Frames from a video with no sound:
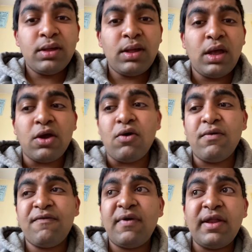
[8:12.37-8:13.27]
a
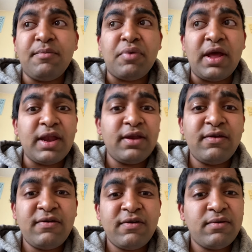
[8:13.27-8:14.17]
girlfriend
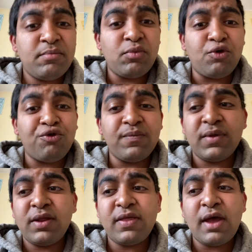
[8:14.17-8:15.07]
pregnant or something
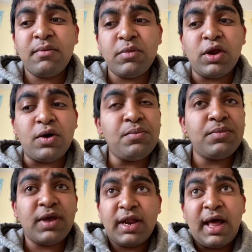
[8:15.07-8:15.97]
like that, you know?
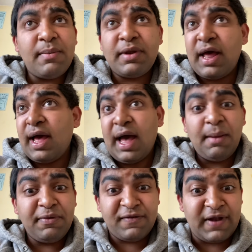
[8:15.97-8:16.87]
Can happen, ha-
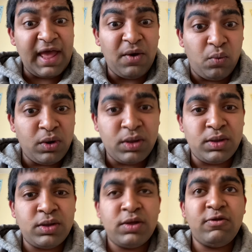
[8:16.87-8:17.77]
happens now,
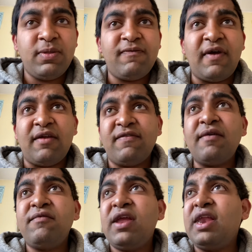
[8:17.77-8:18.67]
to be fair.
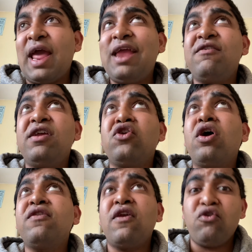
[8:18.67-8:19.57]
17, 18,
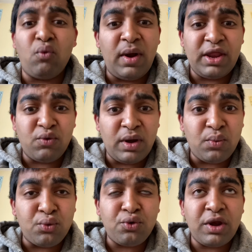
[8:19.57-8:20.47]
19, 20,
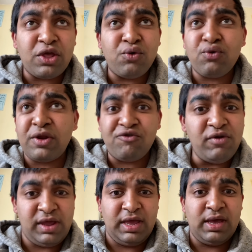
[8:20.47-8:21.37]
21, 22,
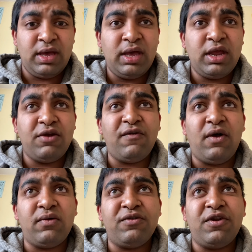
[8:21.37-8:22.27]
23 years
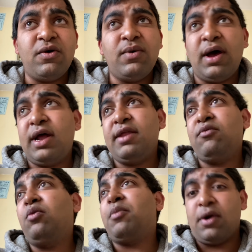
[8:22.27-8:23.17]
old, you know? And even
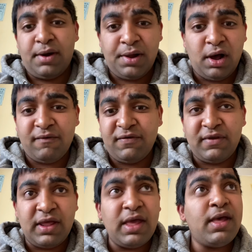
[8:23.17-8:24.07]
upper,
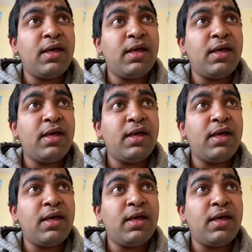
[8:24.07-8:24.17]
obviously